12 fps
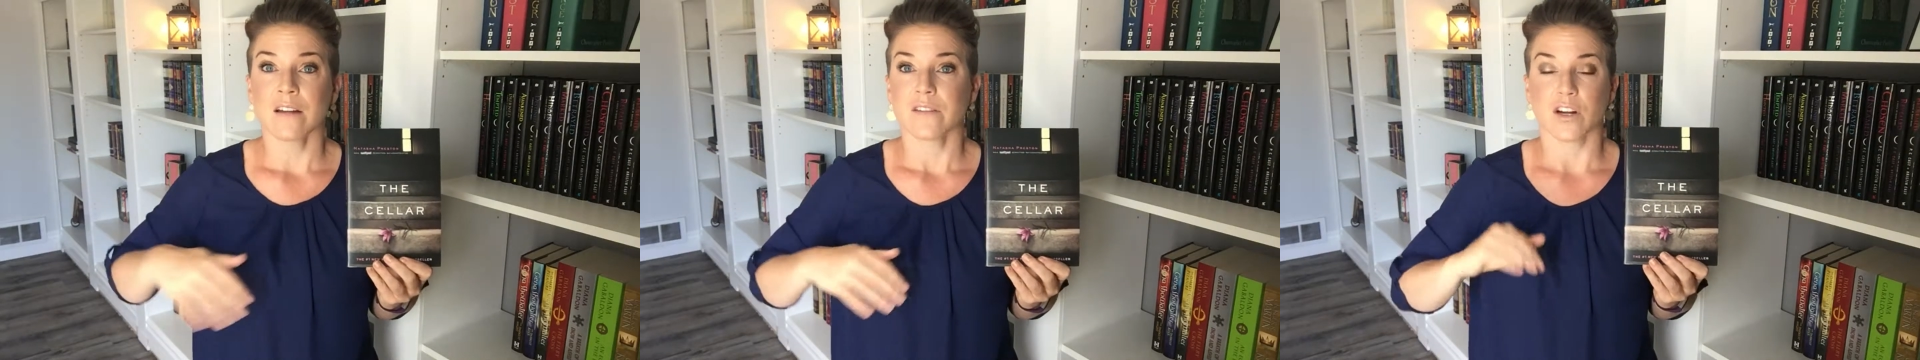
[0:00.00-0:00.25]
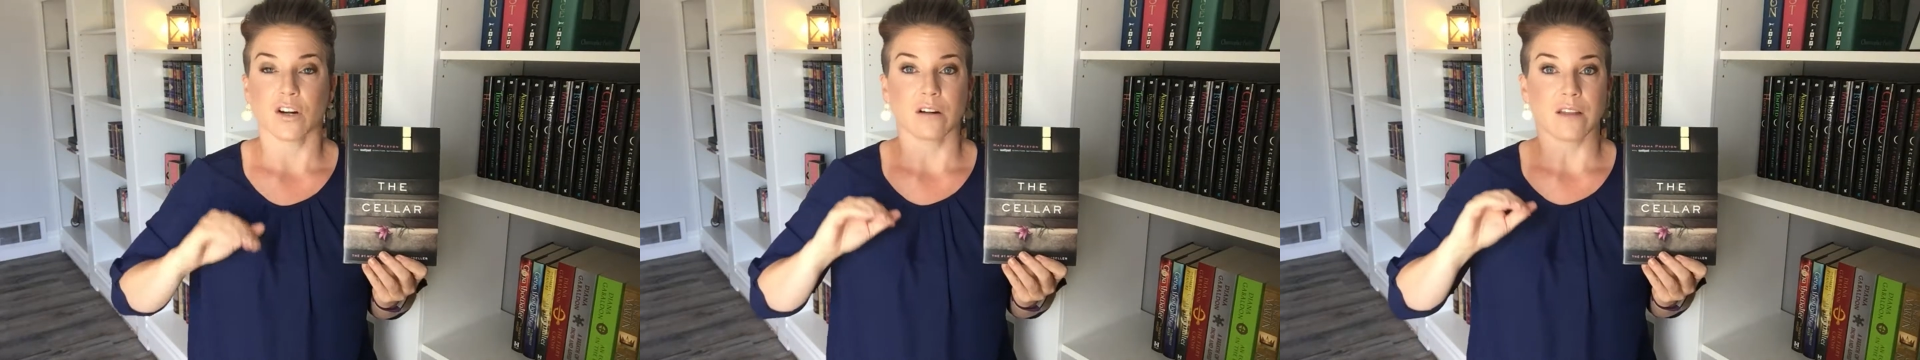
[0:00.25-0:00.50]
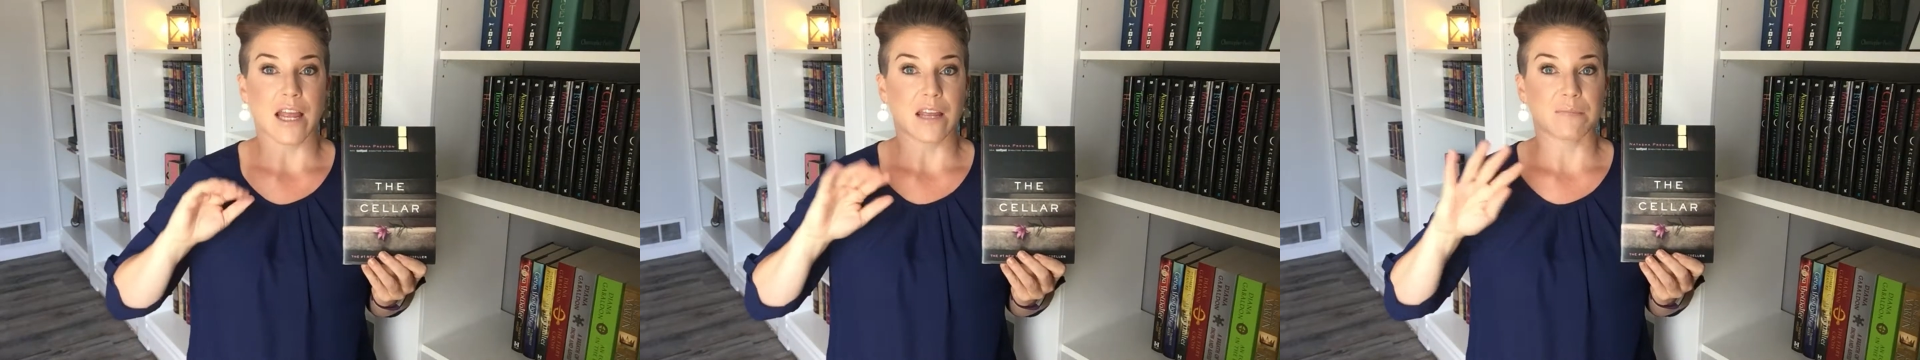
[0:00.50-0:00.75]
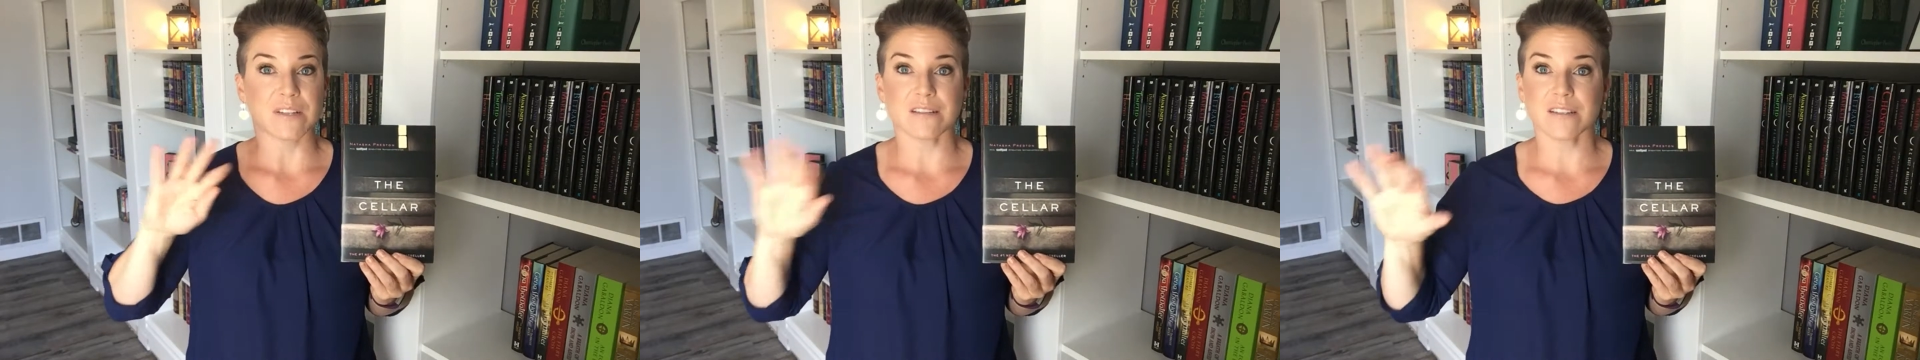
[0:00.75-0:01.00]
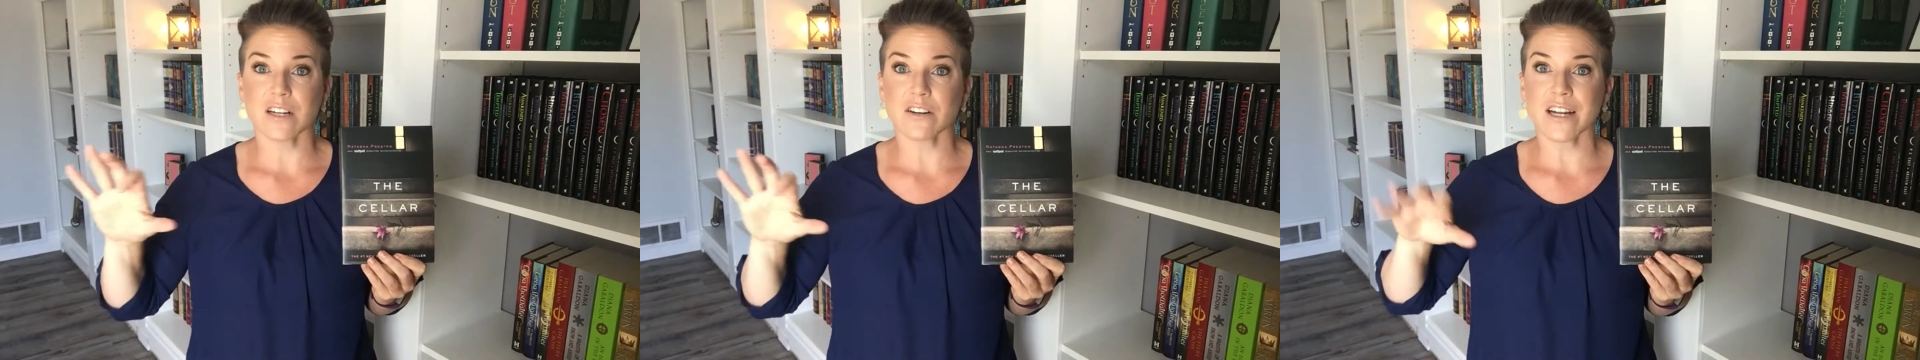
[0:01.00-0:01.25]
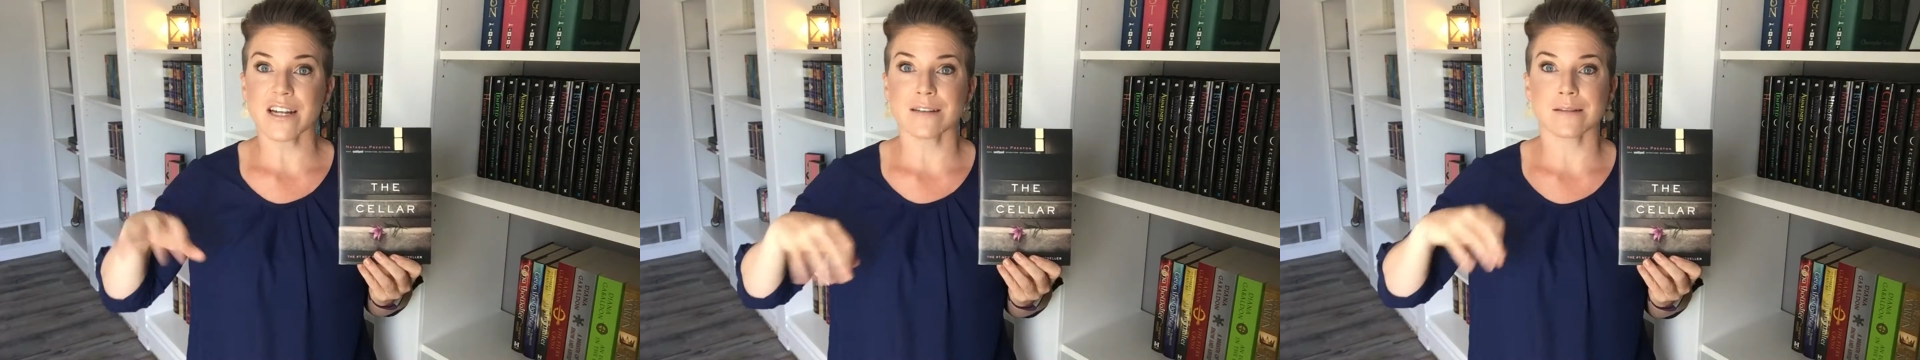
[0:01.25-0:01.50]
that are like
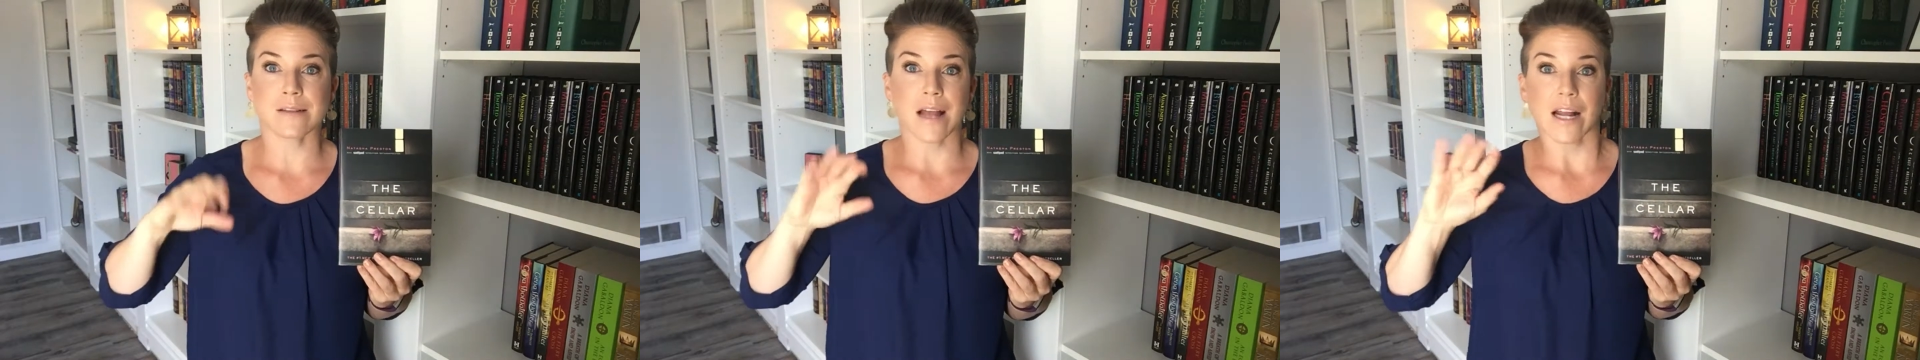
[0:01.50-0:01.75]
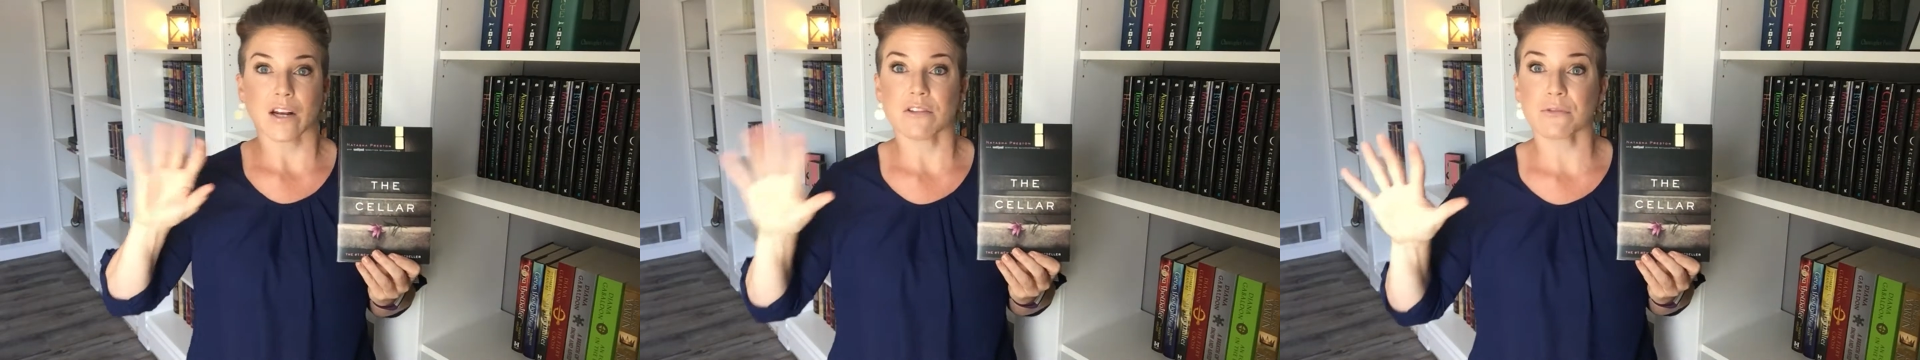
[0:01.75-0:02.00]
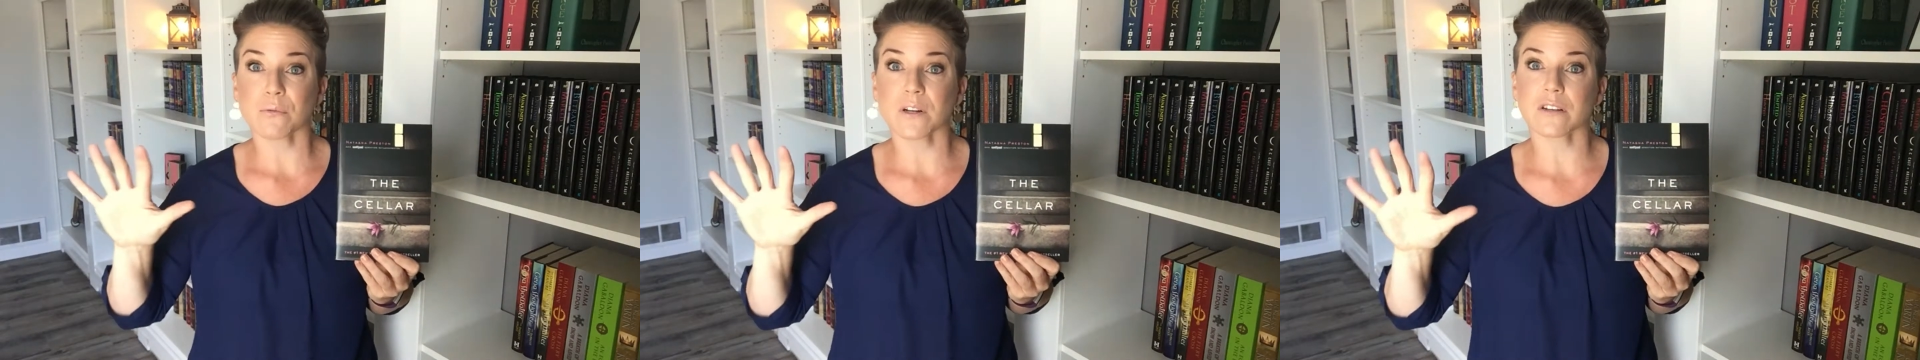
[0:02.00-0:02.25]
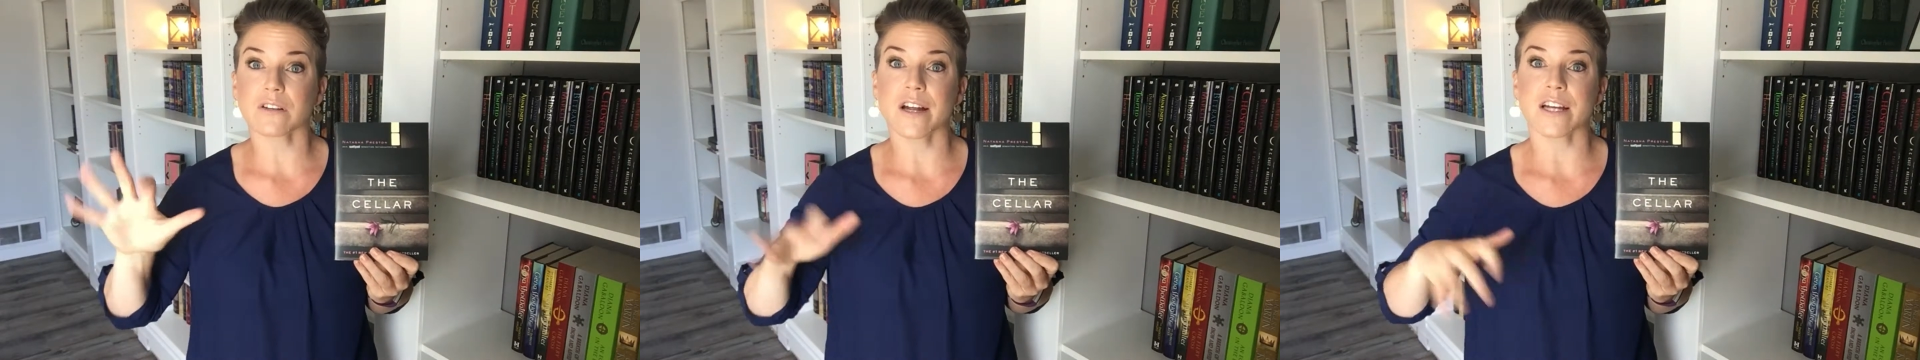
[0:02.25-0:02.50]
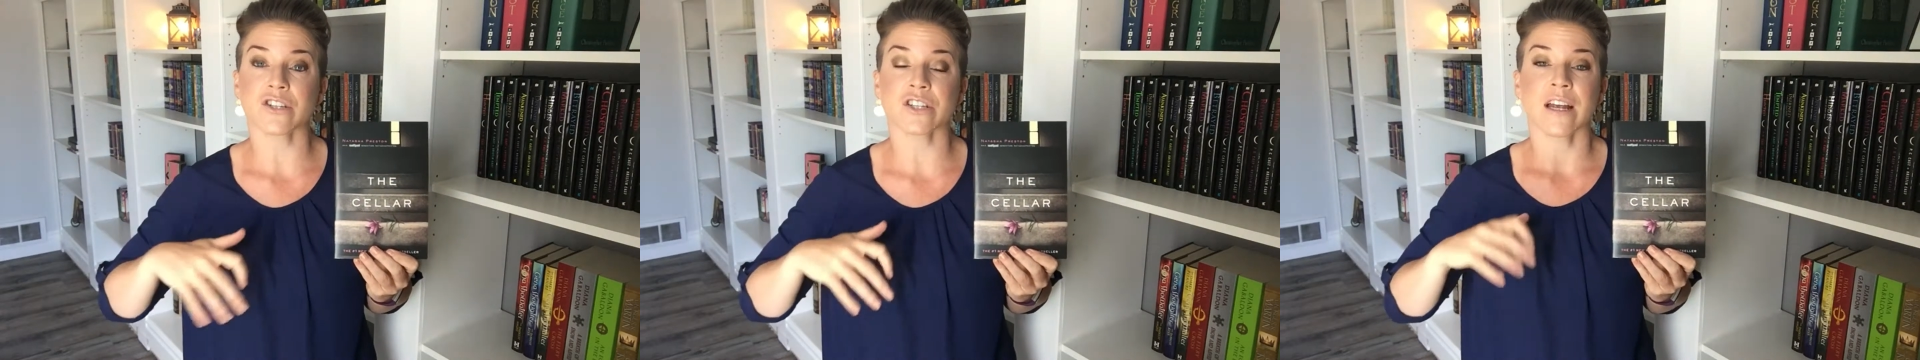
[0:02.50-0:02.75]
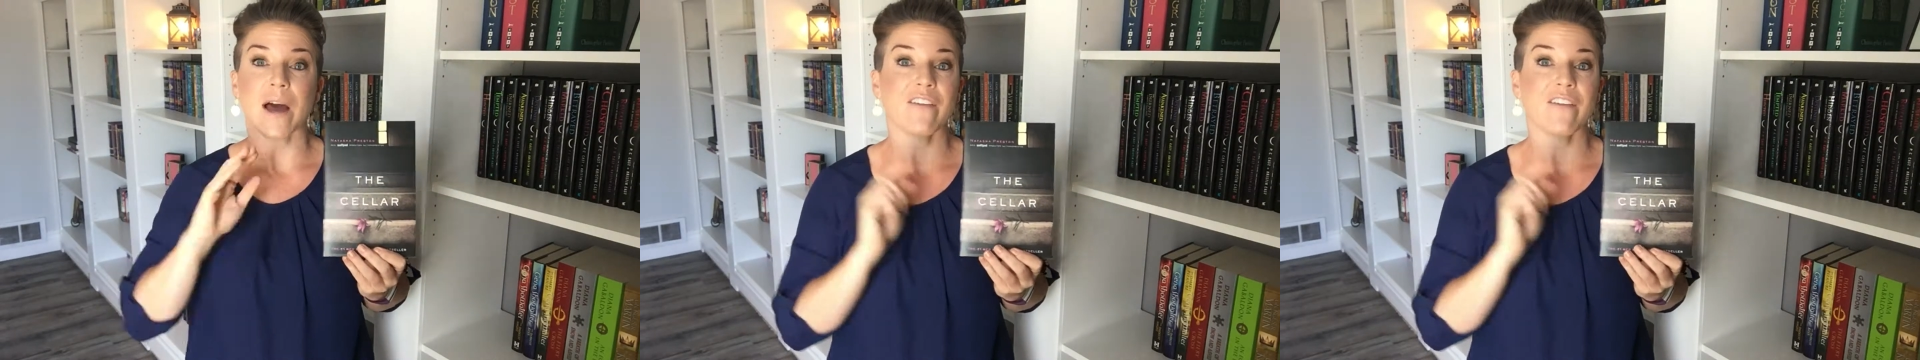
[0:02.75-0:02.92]
mysterious, kind of thrillerish.